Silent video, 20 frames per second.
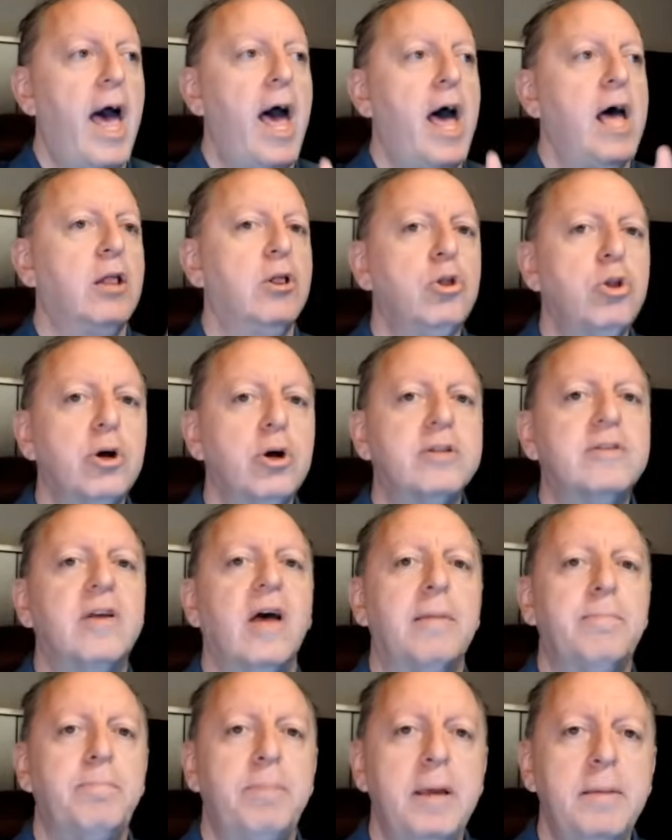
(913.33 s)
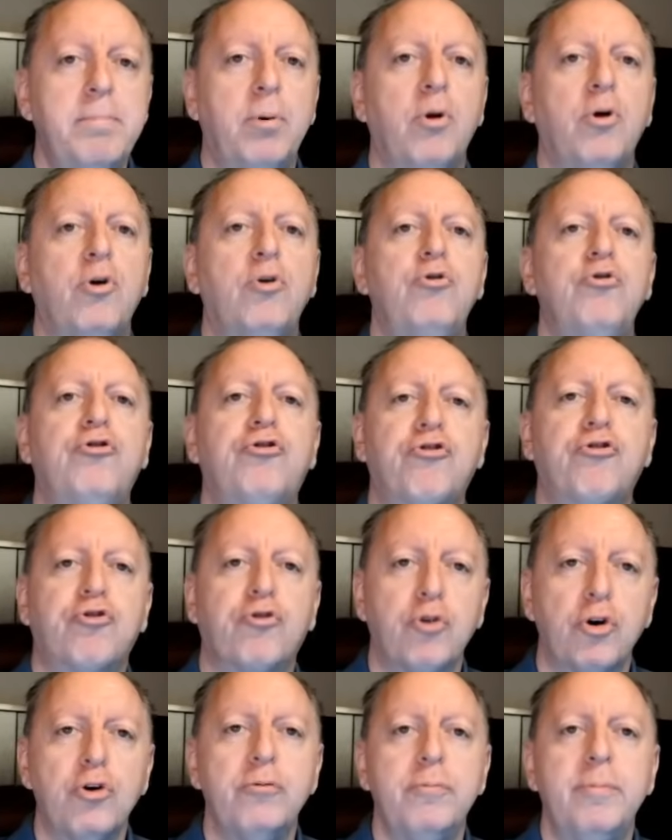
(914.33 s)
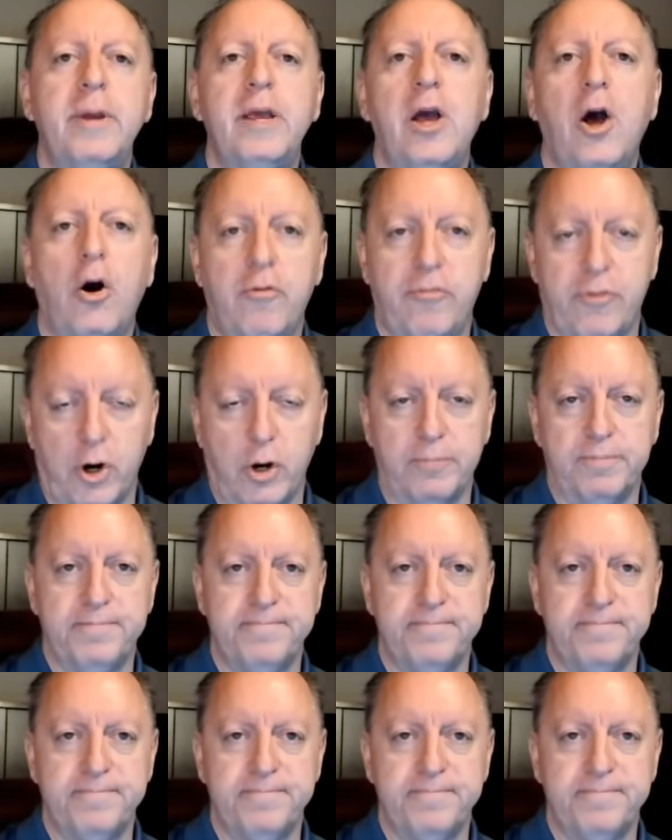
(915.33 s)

and looked at people who screwed me over.